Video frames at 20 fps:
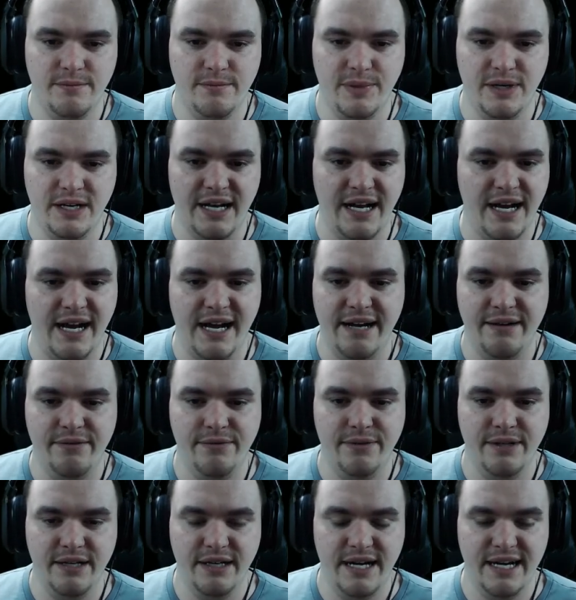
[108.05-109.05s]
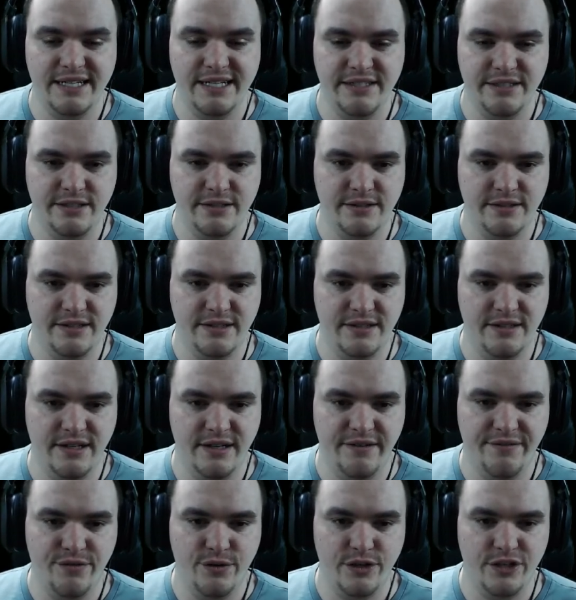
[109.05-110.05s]
but I really don't,
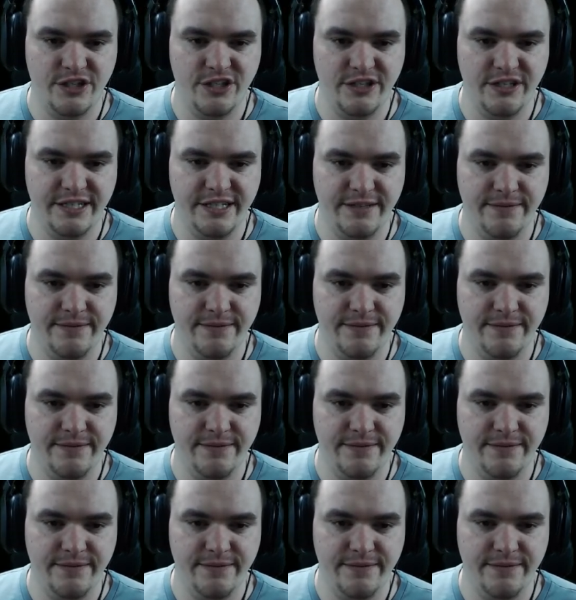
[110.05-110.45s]
unfortunately.